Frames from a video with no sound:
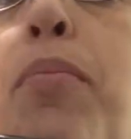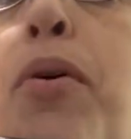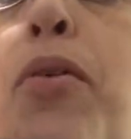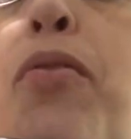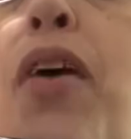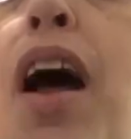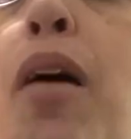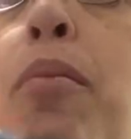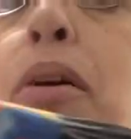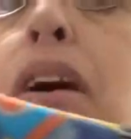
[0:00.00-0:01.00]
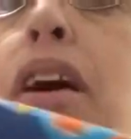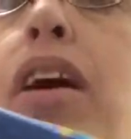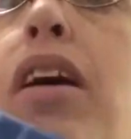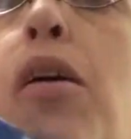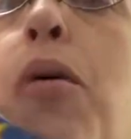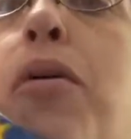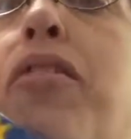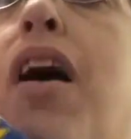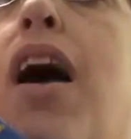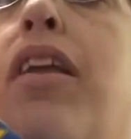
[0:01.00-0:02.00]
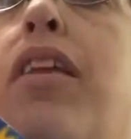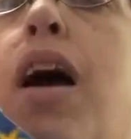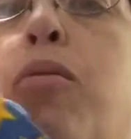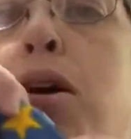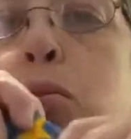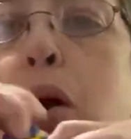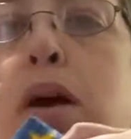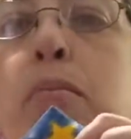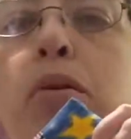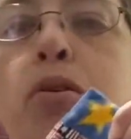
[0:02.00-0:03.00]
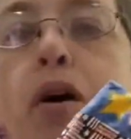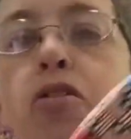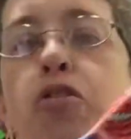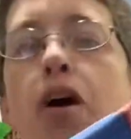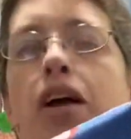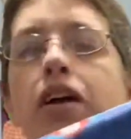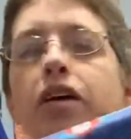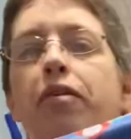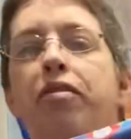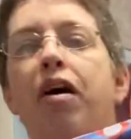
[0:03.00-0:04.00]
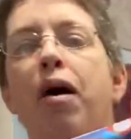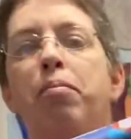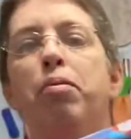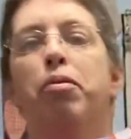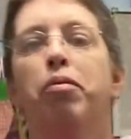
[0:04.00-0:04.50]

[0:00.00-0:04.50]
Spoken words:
Pooh fabric. Always had that red, white, and blue I was trying to use up.